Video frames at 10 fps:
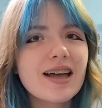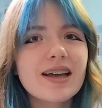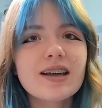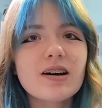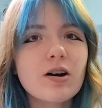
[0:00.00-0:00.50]

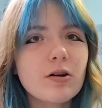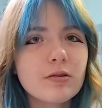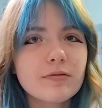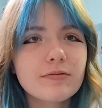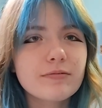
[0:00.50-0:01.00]
Like, all
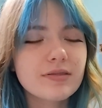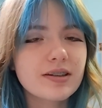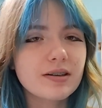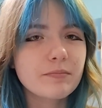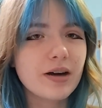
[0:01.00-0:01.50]
of
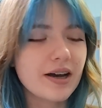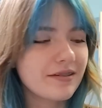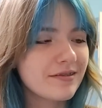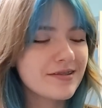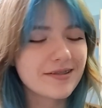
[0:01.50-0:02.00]
the
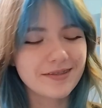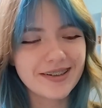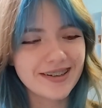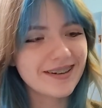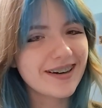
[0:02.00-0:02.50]
patterns on
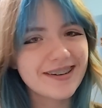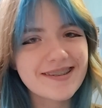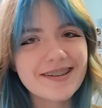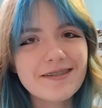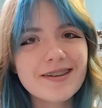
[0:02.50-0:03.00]
here are
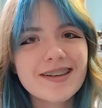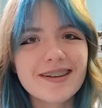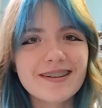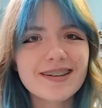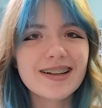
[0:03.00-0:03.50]
so
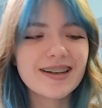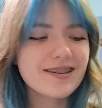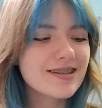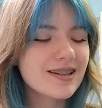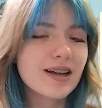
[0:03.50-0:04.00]
cute.
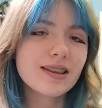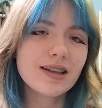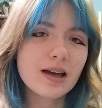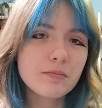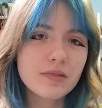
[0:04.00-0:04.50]
Like, just look at
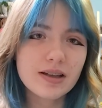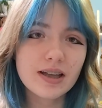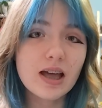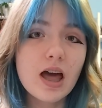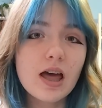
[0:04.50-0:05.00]
them.
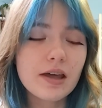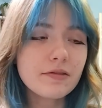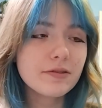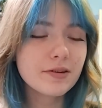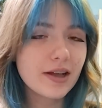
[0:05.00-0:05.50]
Like,
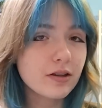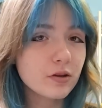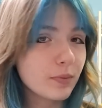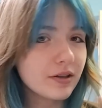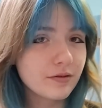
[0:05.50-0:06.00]
if you
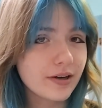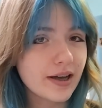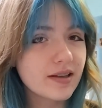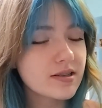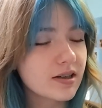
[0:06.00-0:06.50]
cannot paint your
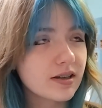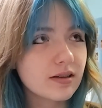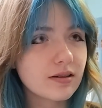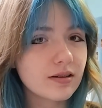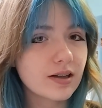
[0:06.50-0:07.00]
eggs, like
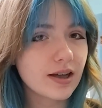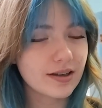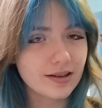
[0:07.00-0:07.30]
I